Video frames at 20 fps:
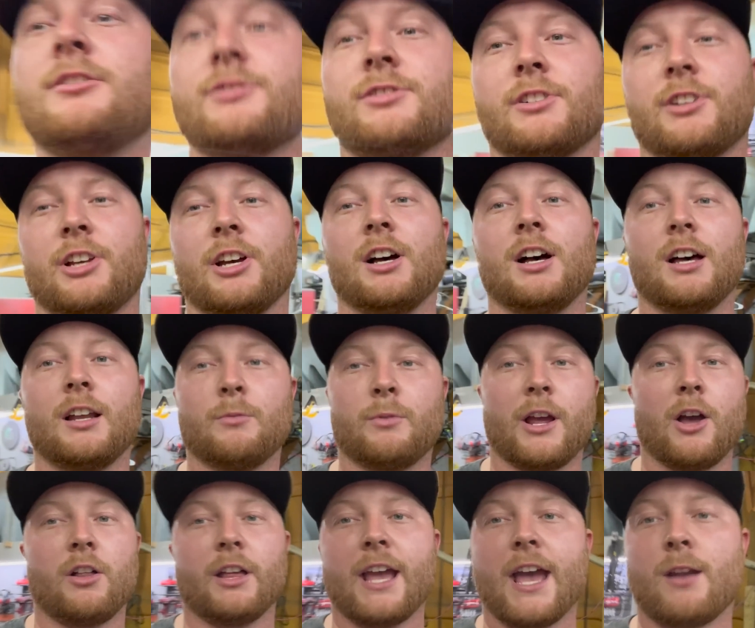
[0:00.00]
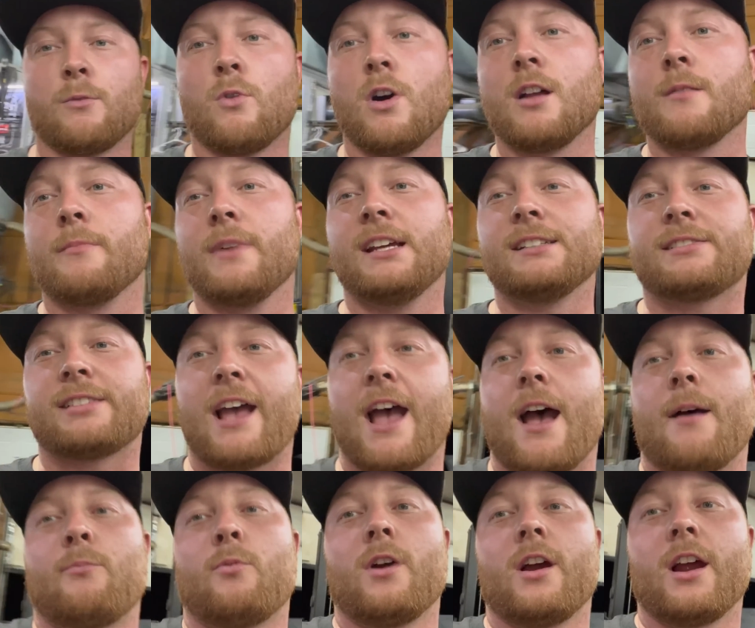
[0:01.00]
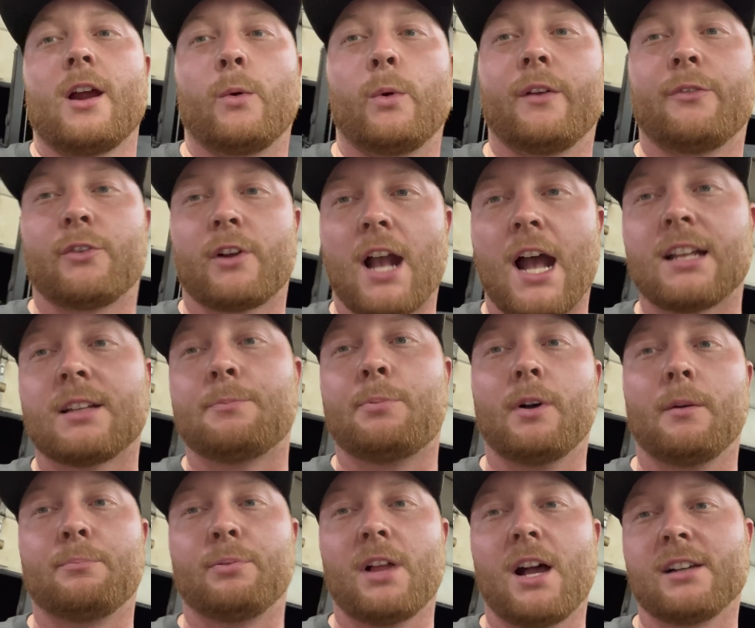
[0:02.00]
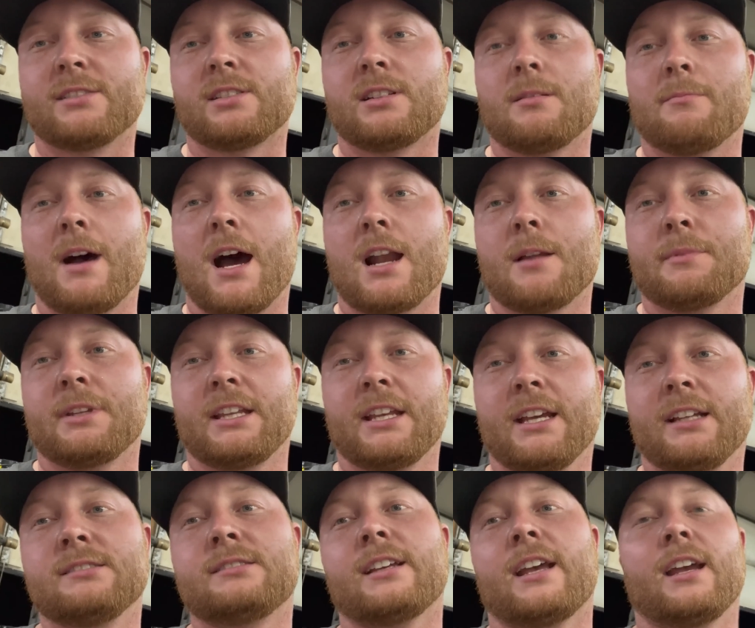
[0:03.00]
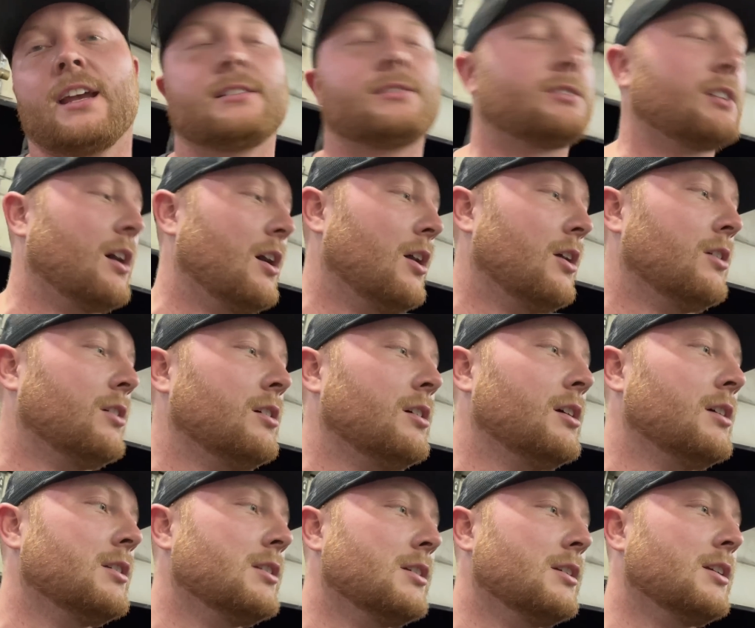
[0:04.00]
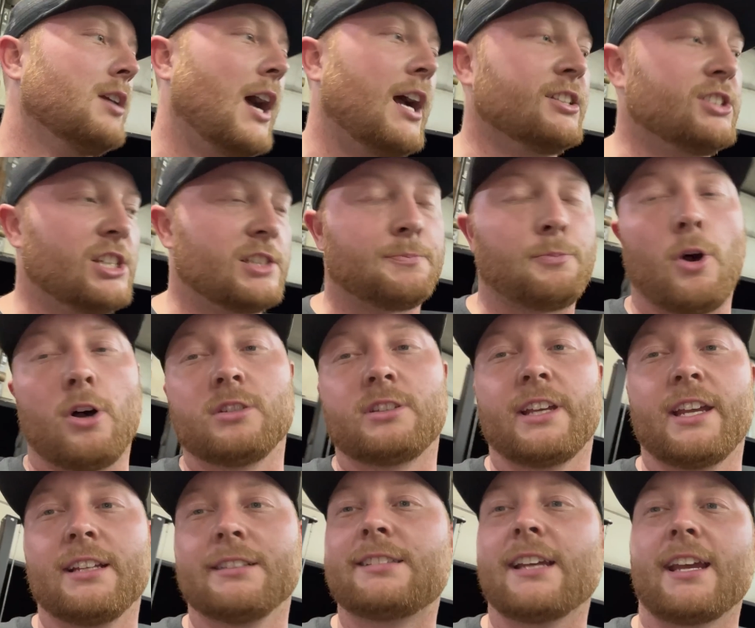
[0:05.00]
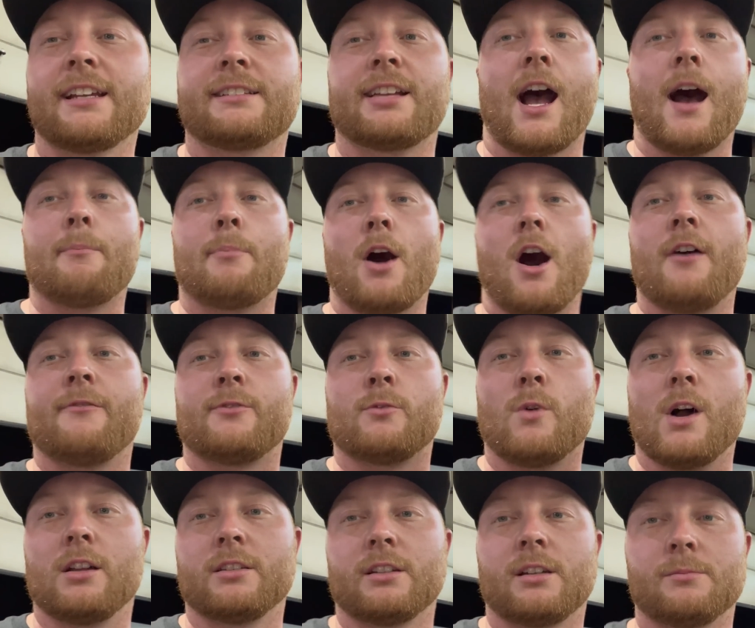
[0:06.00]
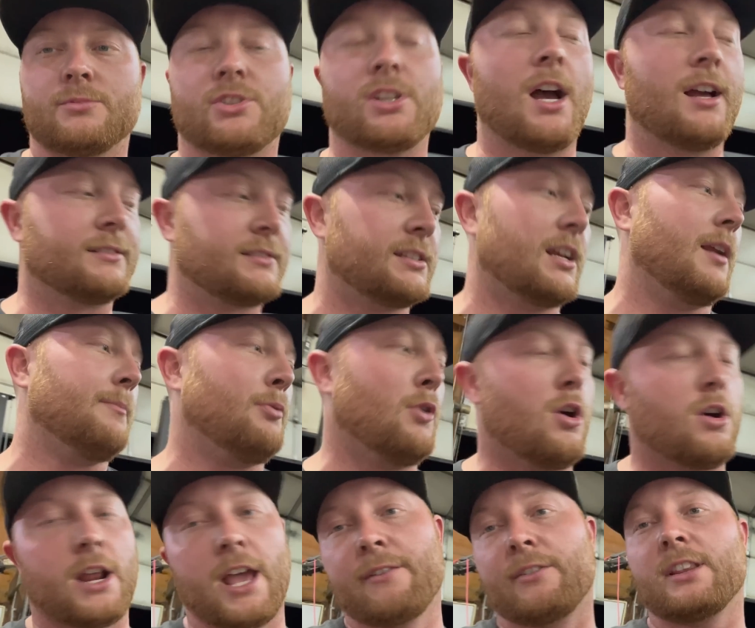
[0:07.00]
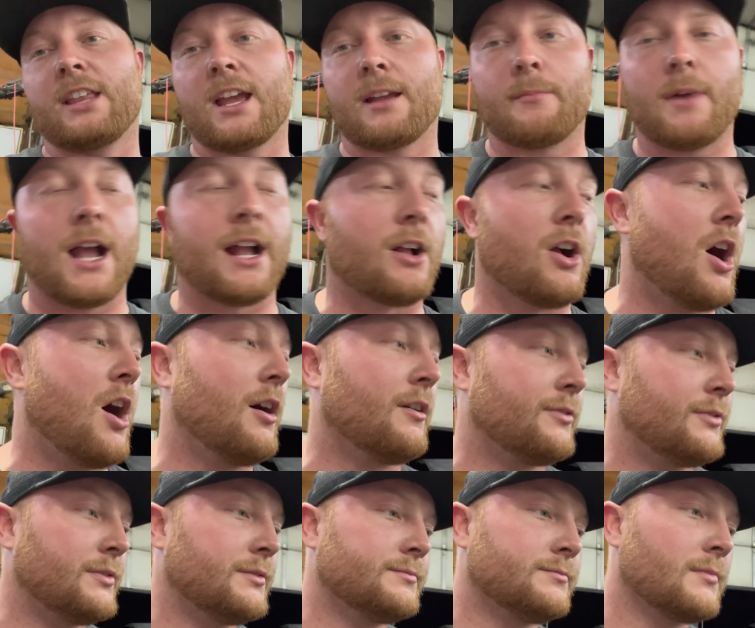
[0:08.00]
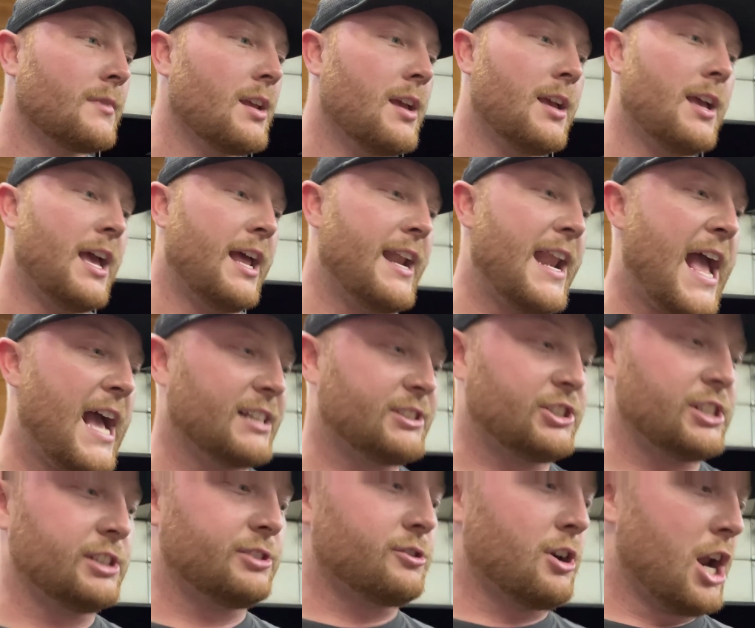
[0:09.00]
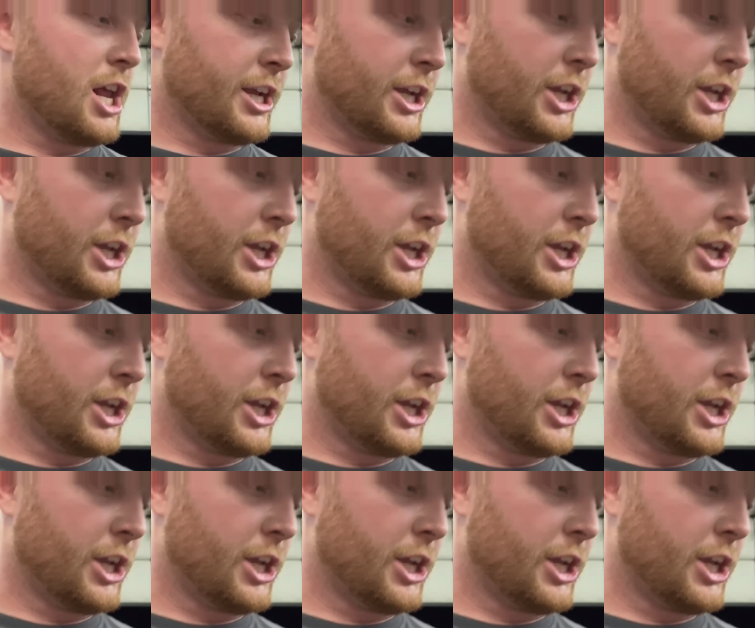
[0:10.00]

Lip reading: are good. We only had one mishap where we forgot to put plugs in the bottom of the intake, so I just pulled the intake top off and welded them shut instead of pulling everything back off. And now she's running